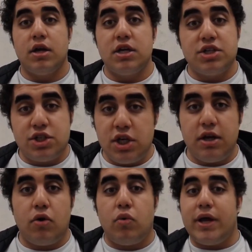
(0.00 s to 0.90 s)
She
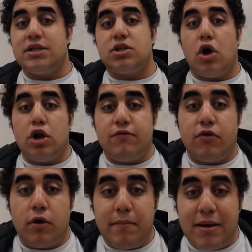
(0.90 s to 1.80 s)
erased all of
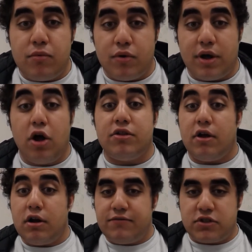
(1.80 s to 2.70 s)
her memory,
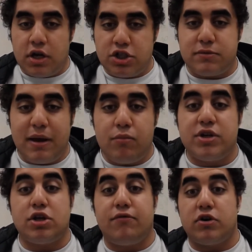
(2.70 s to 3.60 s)
all of Sanji's
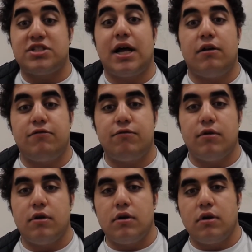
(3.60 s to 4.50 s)
memories of herself
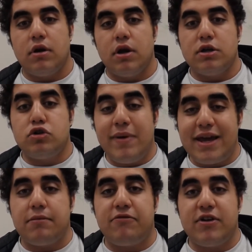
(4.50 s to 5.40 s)
to make
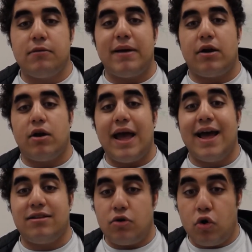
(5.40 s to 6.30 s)
him feel better
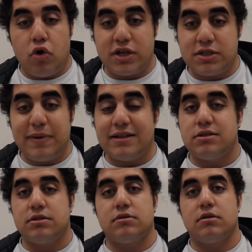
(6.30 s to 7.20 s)
at her own expense.